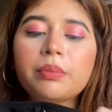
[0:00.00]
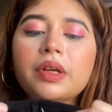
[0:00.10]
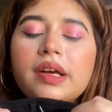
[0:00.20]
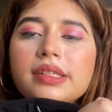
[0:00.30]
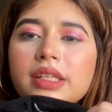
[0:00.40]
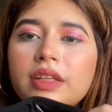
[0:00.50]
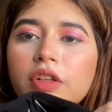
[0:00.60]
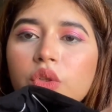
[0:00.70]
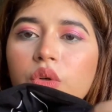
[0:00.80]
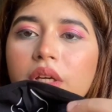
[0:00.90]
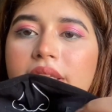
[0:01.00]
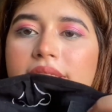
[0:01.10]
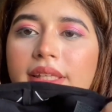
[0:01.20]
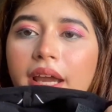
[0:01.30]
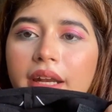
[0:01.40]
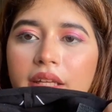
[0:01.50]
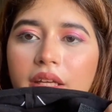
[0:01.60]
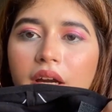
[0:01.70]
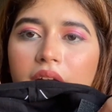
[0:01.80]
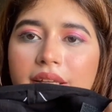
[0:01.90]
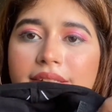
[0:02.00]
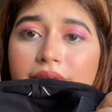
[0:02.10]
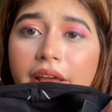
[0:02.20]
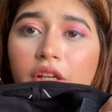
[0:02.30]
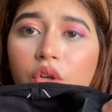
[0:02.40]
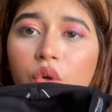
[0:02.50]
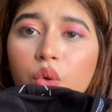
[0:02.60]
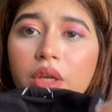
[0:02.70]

because even though inside here is velcro,